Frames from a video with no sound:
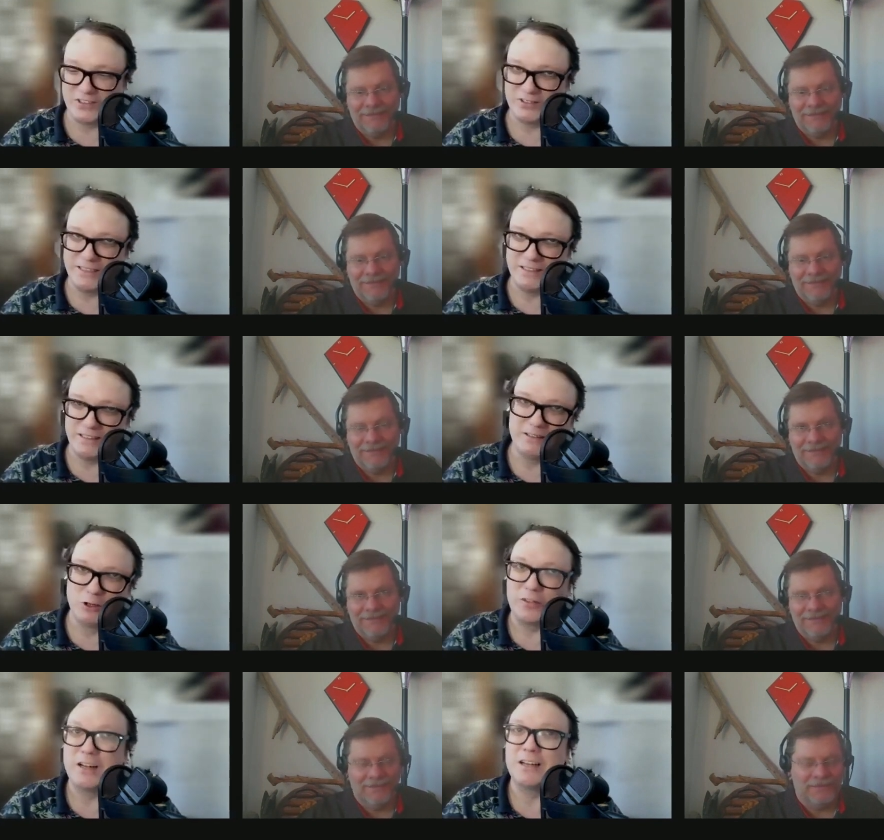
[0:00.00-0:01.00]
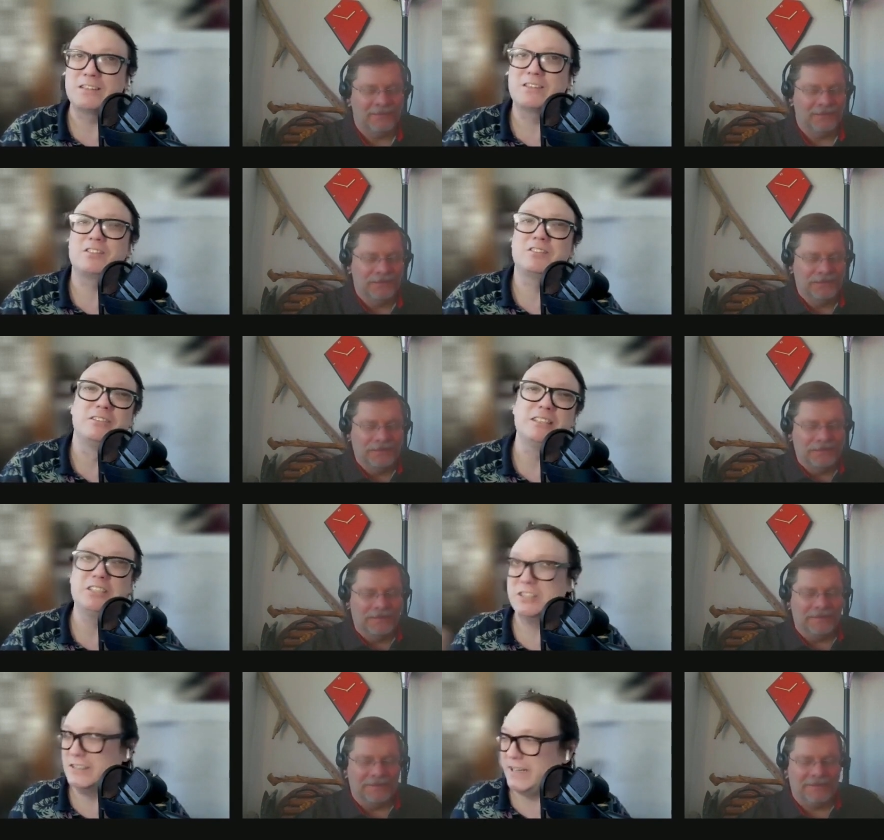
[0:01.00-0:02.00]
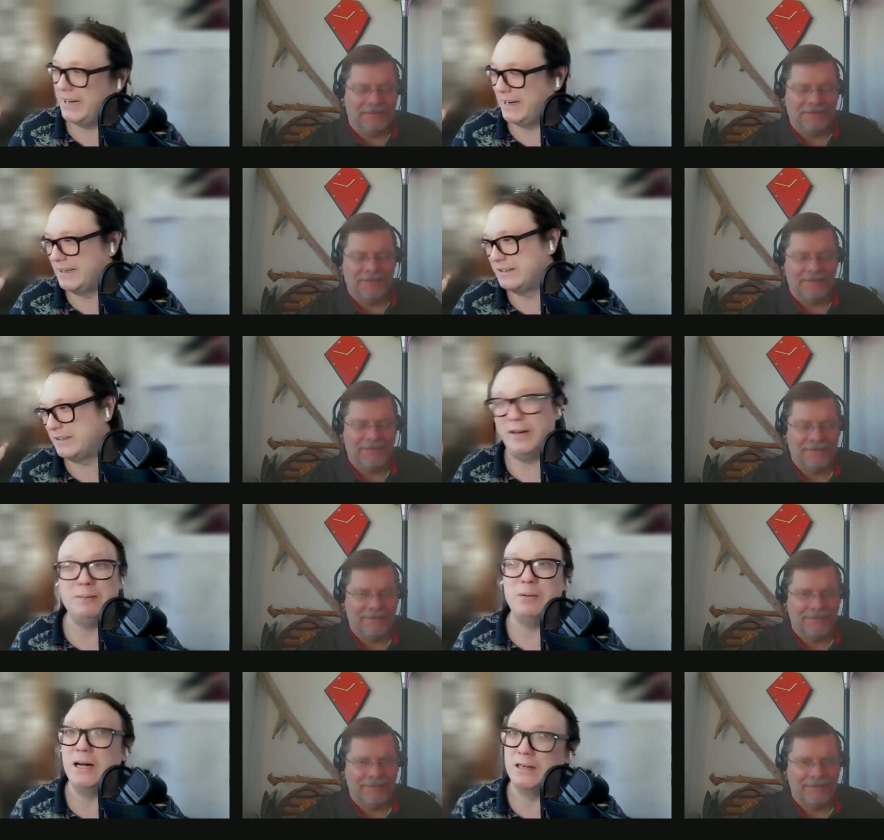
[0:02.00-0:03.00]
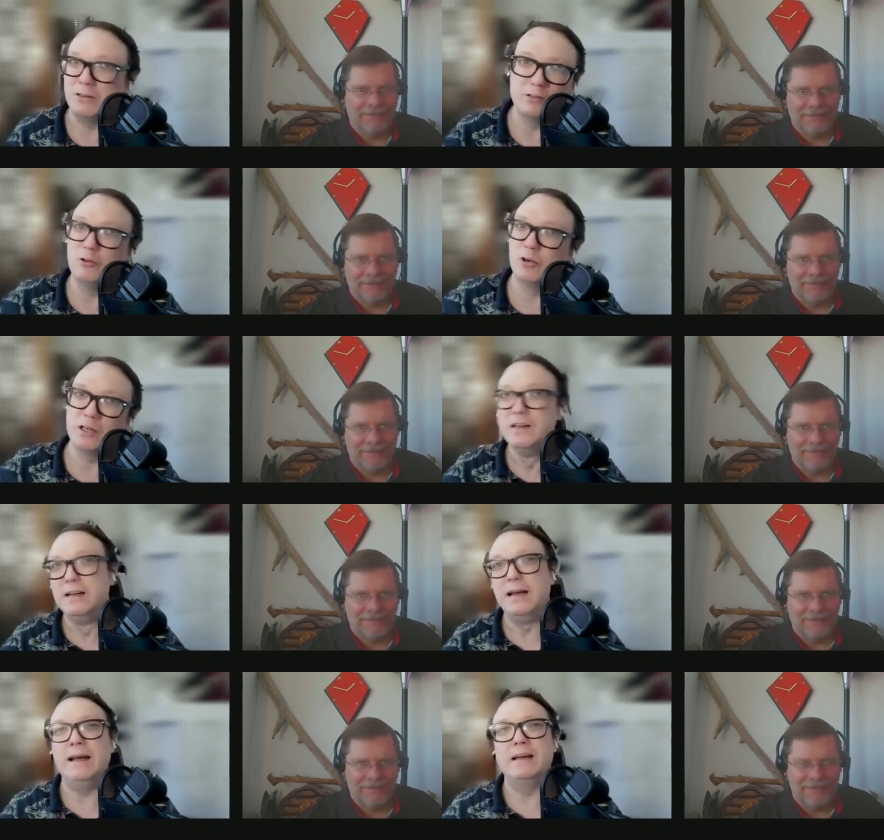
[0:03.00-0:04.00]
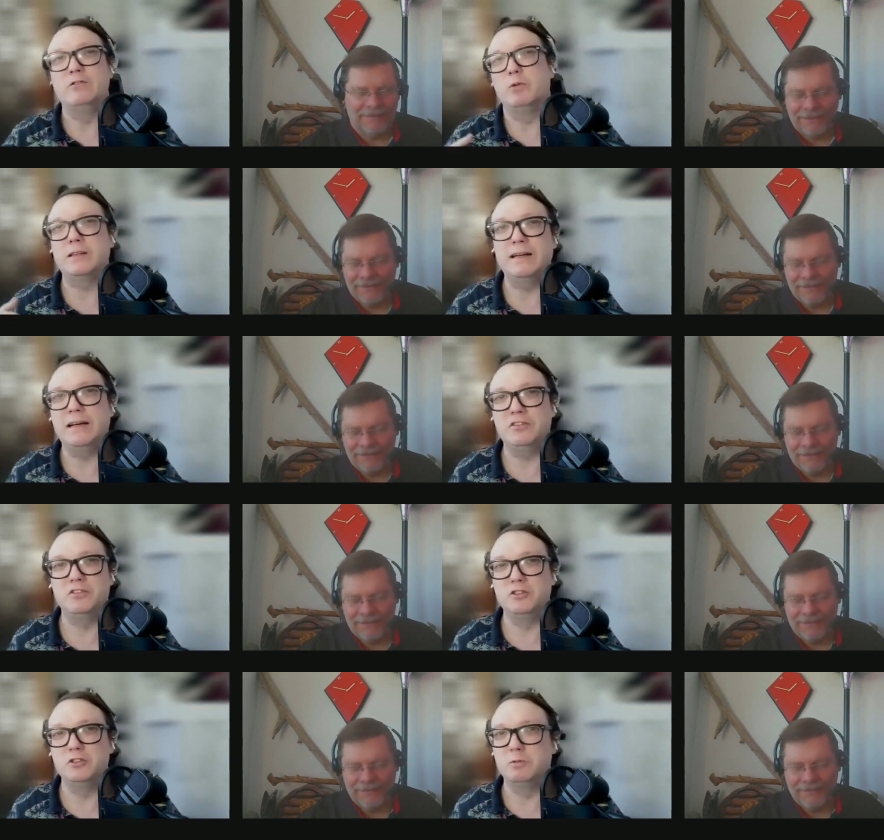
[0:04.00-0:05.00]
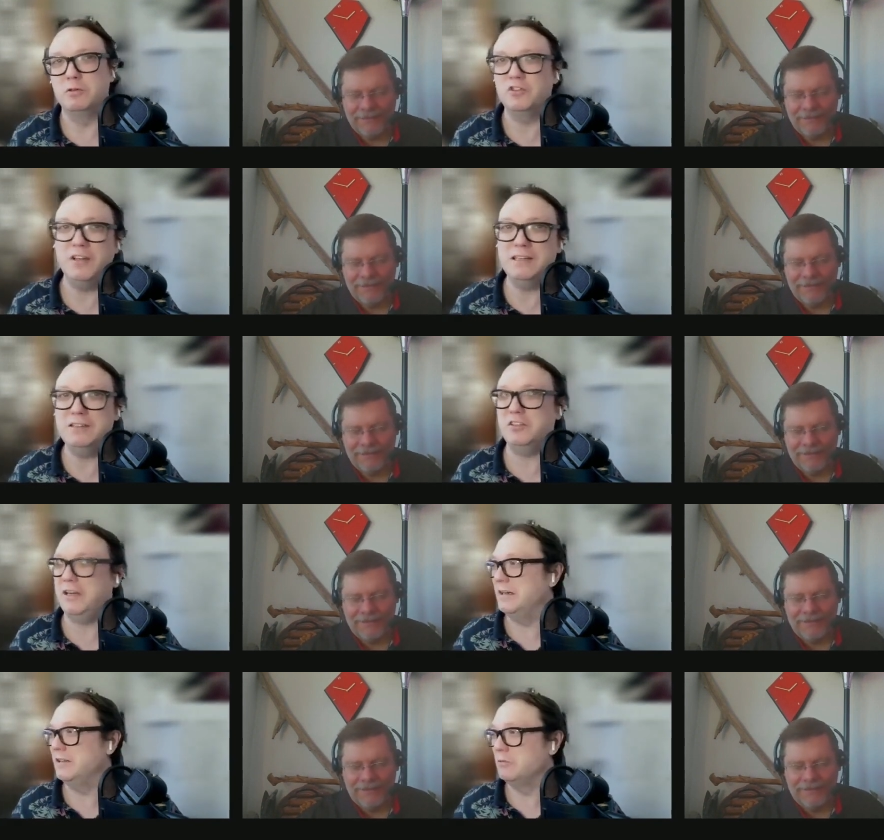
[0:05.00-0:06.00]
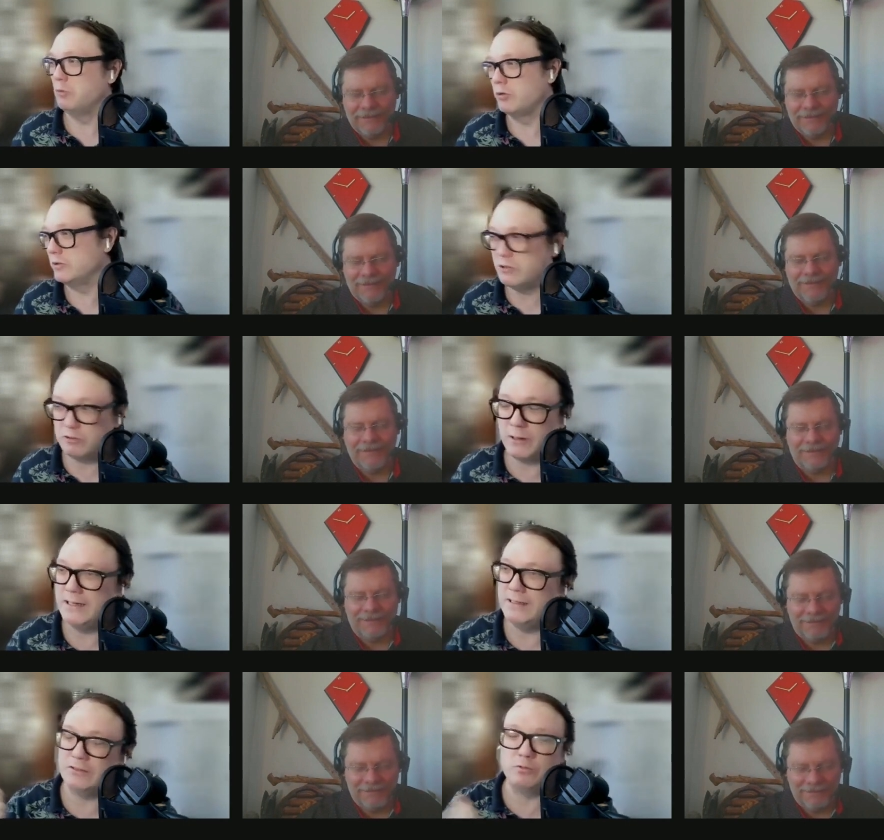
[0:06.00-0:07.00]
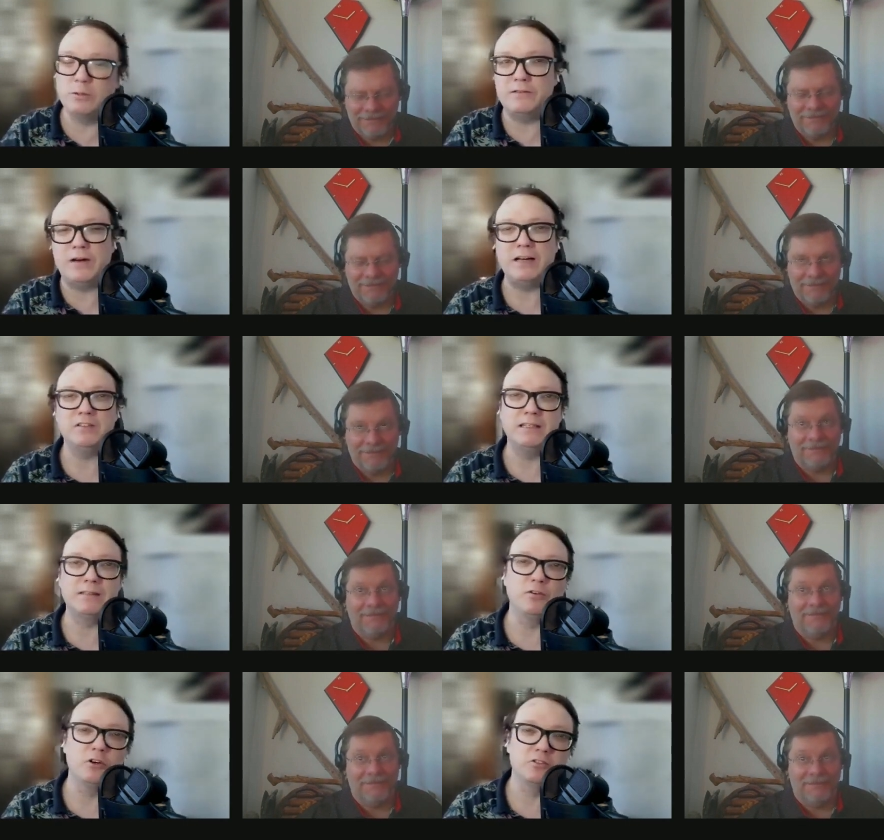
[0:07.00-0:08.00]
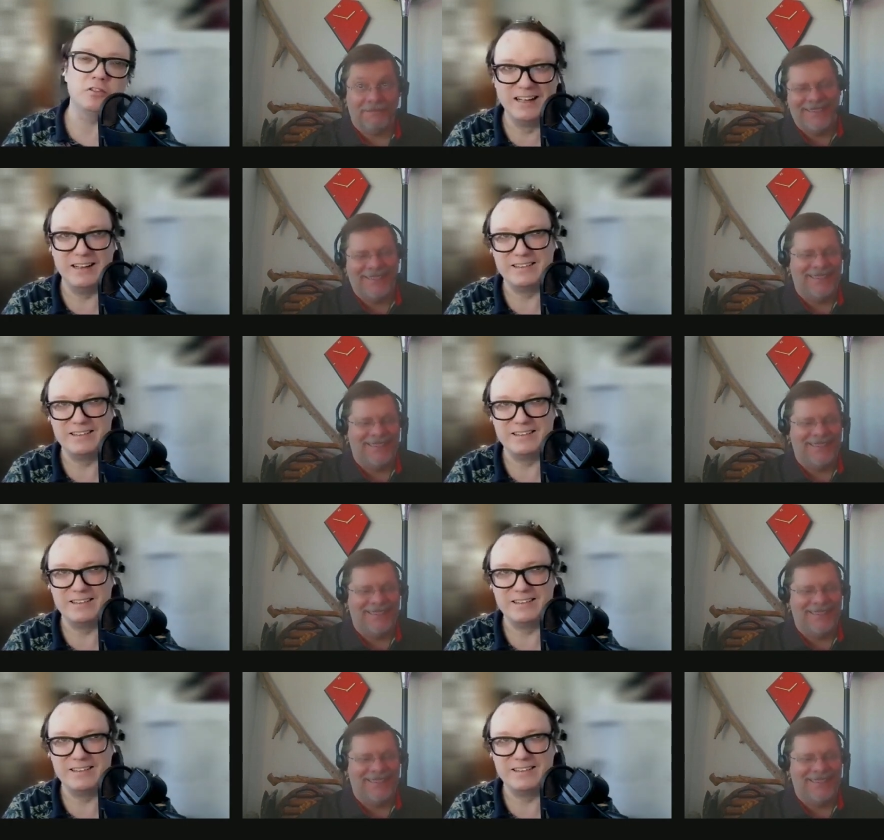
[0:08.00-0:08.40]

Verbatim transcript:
Speaker 1: between the Orthodox tradition and vampire lore, and what that has to do with saints and the war of Ukraine. It's really fascinating, folks. Thanks